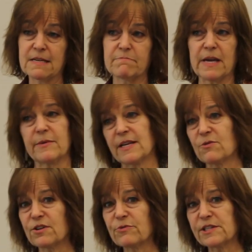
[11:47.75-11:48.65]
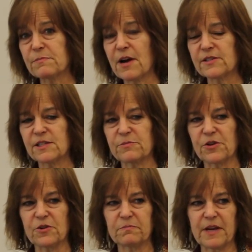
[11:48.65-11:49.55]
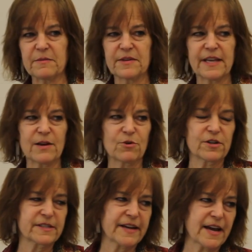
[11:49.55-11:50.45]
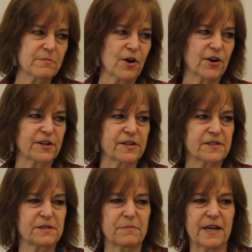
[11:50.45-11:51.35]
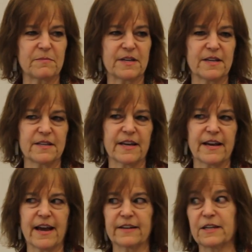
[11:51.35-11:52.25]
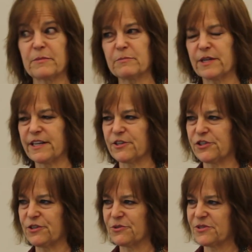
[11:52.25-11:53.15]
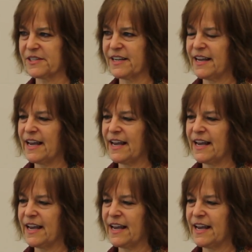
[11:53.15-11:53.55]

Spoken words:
maybe they weren't responsible, maybe they were a scam artist, maybe they had commitment issues.